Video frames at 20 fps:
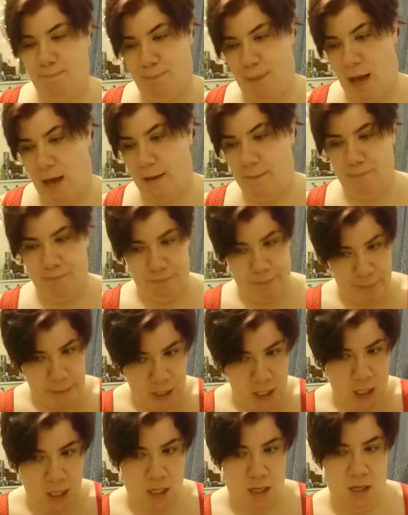But,
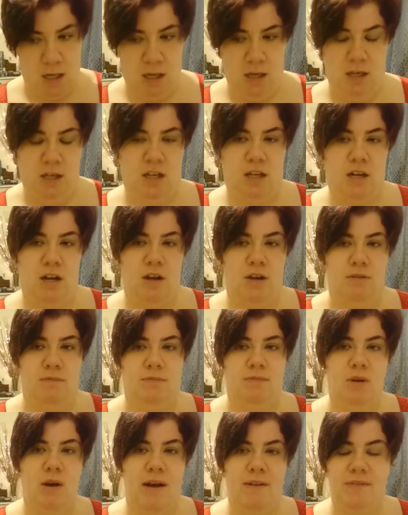you know, not